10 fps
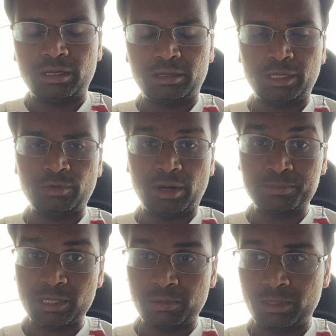your
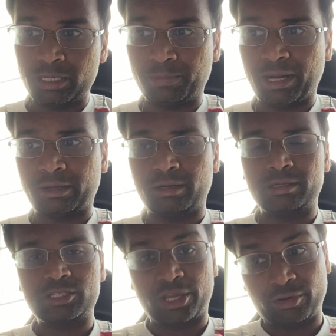observability
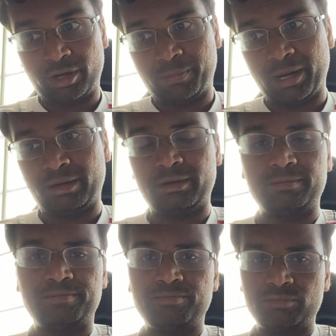pattern, security pattern.
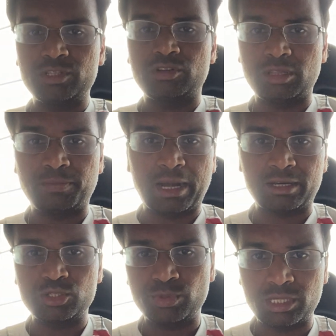These are all the
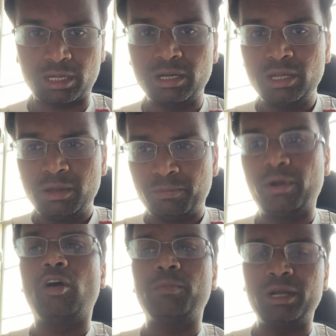patterns which are
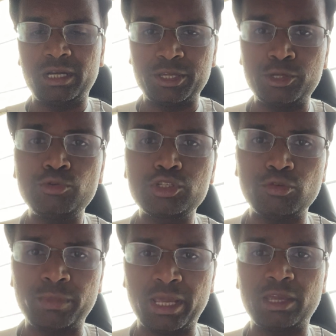predominantly used to
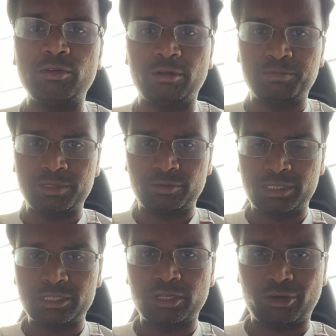make your web
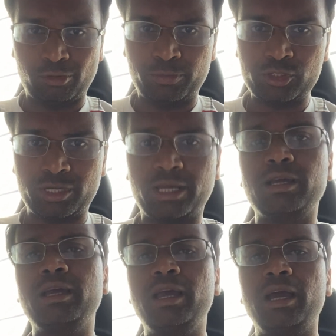services robust
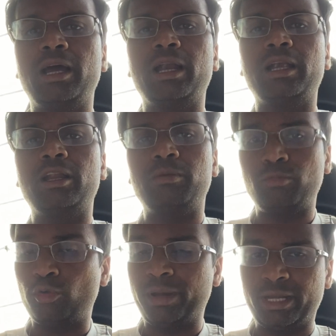and
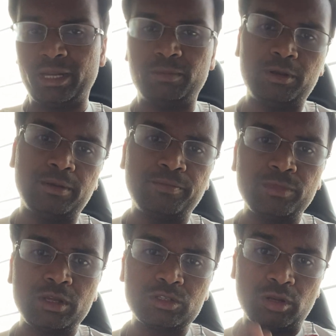more maintainable.
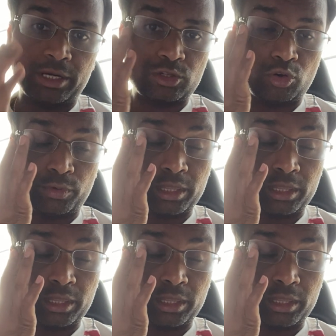So let's go with